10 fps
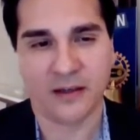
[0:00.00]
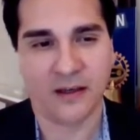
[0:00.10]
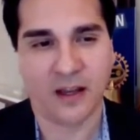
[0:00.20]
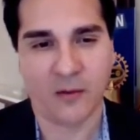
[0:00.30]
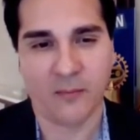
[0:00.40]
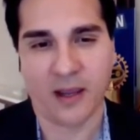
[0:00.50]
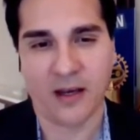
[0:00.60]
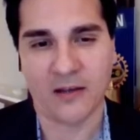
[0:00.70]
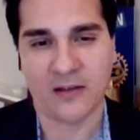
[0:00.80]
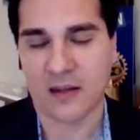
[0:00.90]
and help
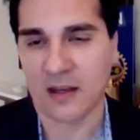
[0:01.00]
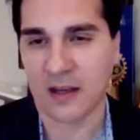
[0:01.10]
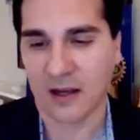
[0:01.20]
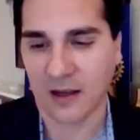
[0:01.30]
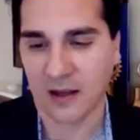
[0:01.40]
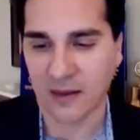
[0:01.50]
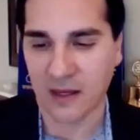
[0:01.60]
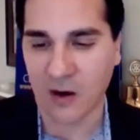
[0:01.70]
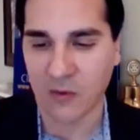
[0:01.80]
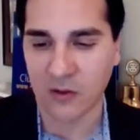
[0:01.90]
manage the
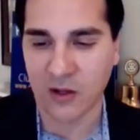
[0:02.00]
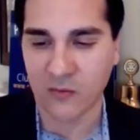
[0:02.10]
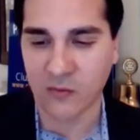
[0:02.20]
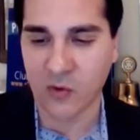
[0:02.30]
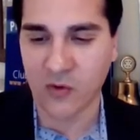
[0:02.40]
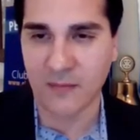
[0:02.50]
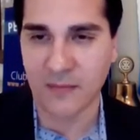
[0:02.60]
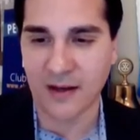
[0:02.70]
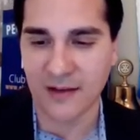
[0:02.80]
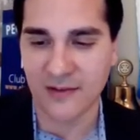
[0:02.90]
hour-long Rotary
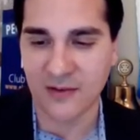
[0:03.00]
meeting.